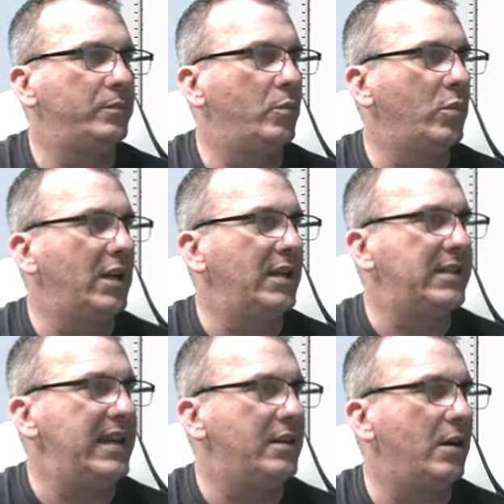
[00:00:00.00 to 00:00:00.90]
we're going to
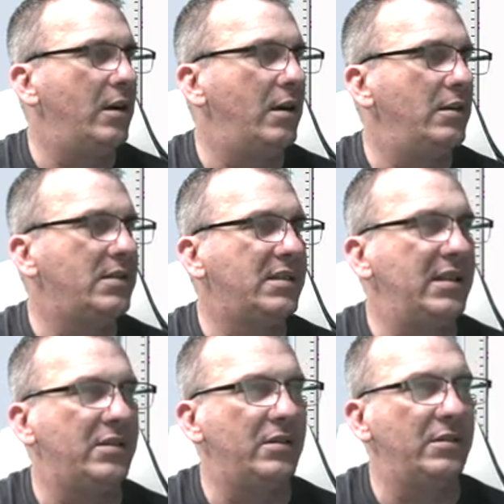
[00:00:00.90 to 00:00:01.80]
take our
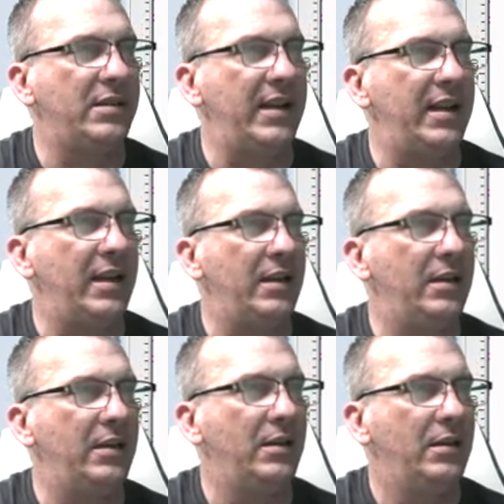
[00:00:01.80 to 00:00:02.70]
scissors and
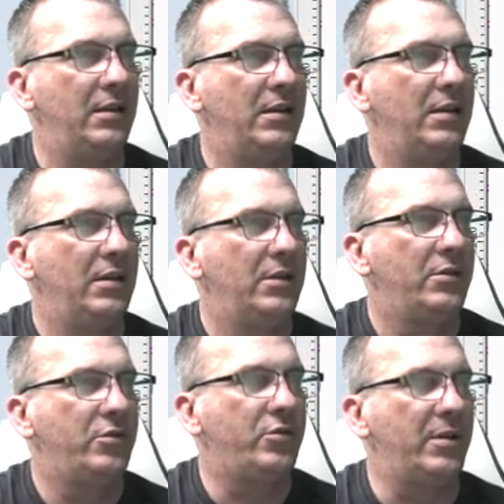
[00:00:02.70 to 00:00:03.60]

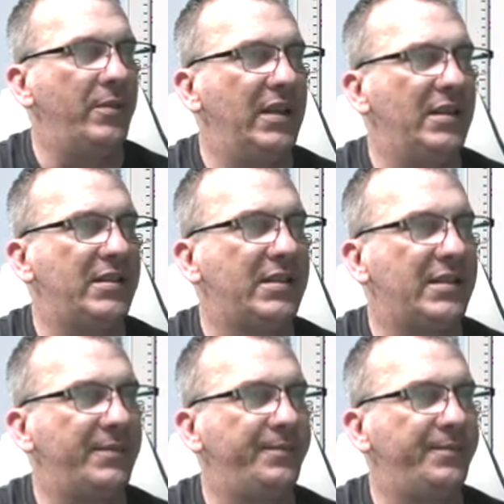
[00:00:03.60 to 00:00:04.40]
trim this.